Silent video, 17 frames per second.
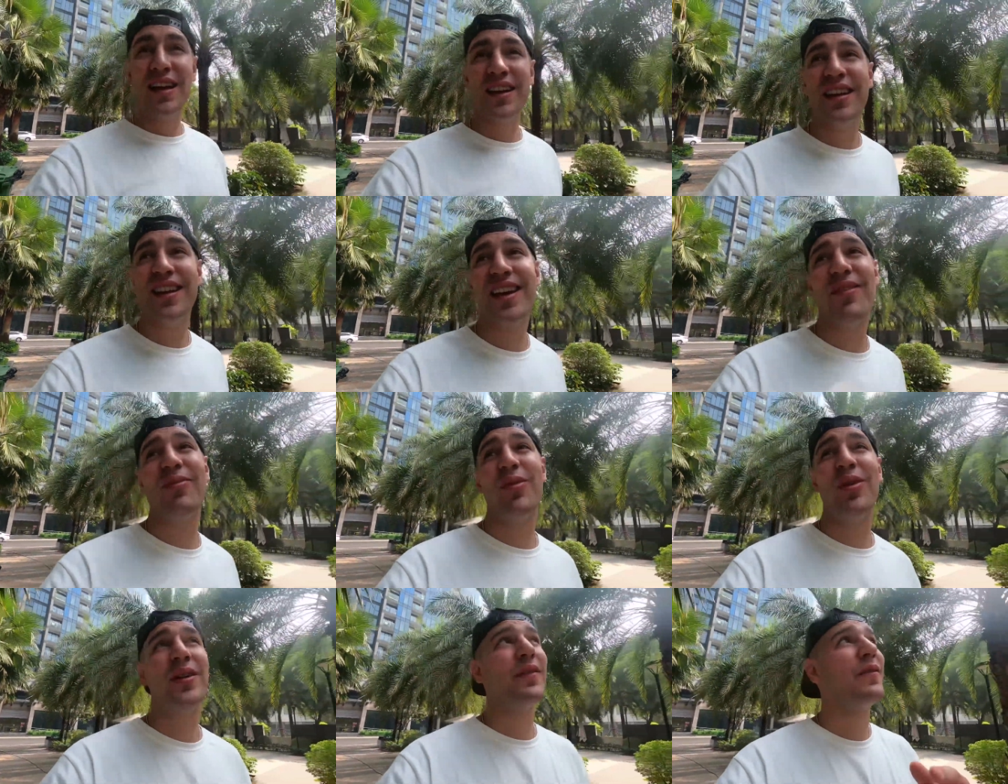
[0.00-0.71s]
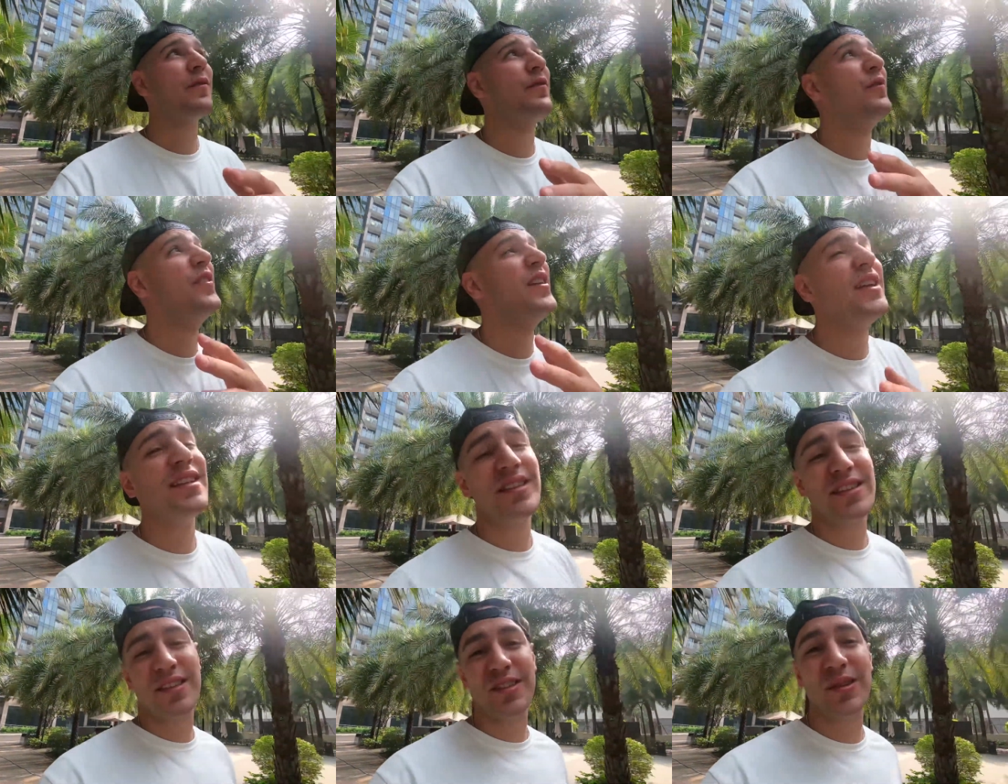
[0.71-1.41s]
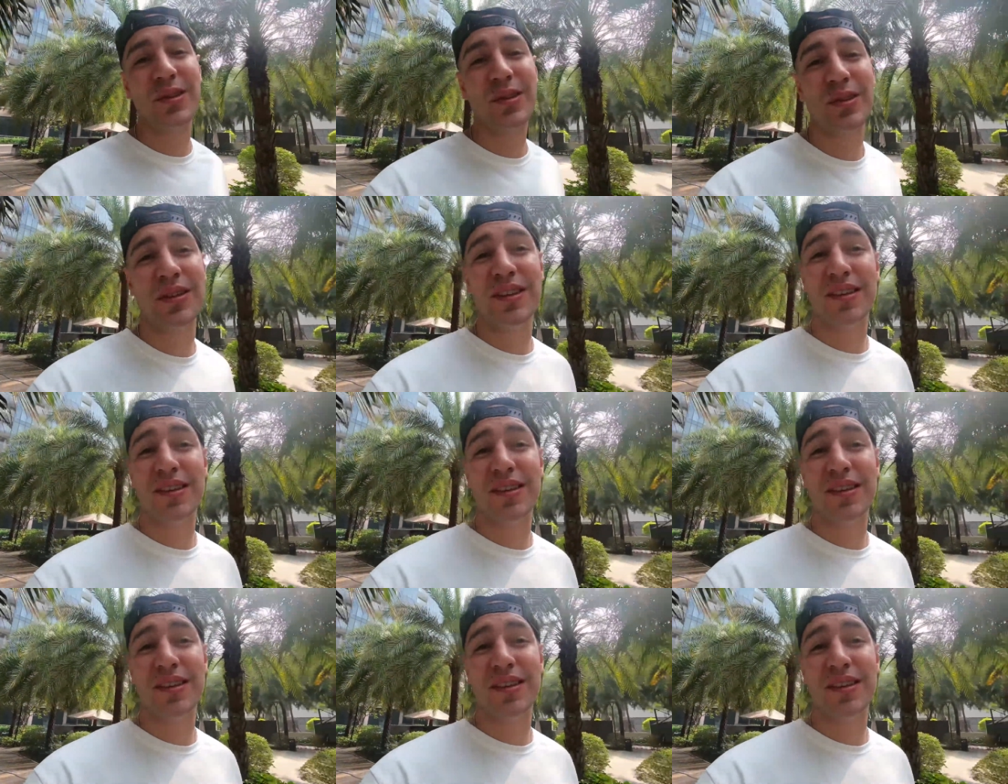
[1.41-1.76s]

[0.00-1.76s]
You have one of Vinschool.